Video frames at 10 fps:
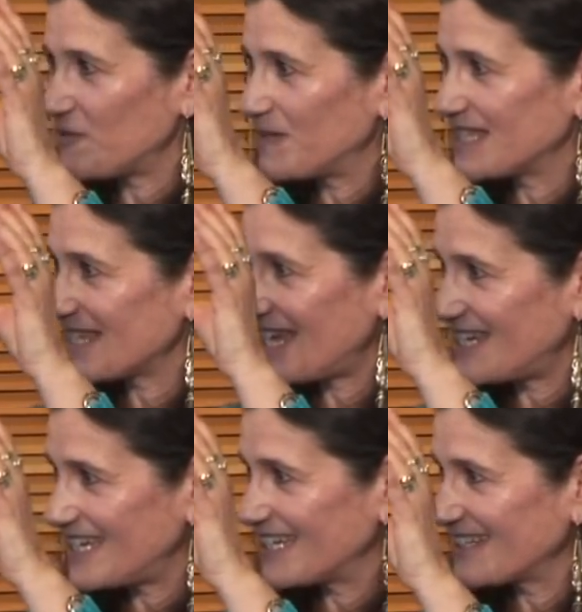to be
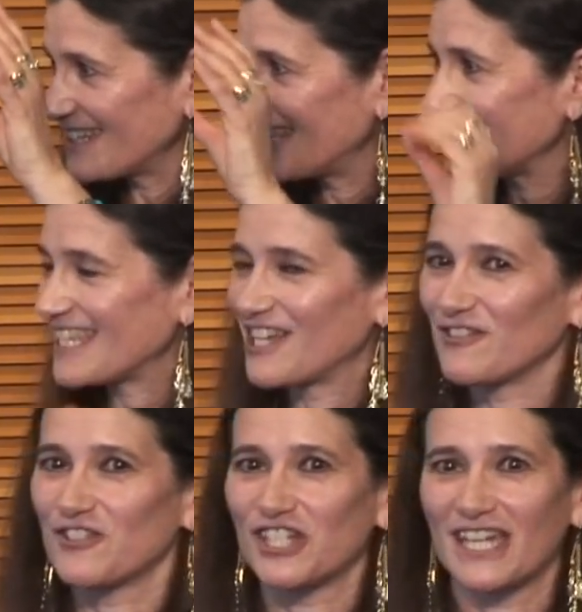sending this
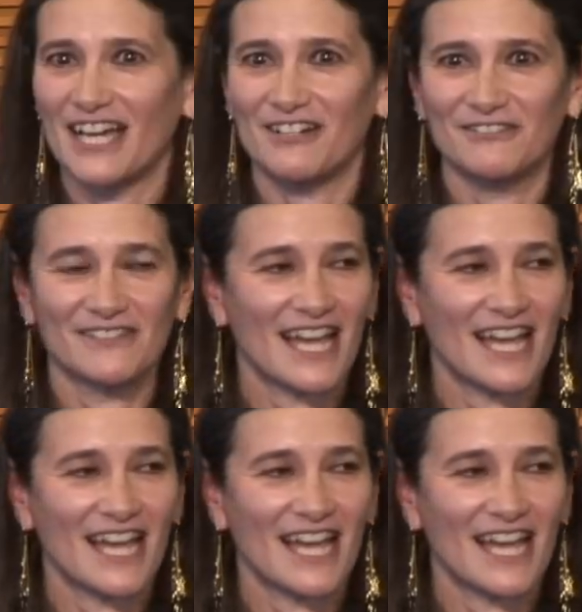energy out.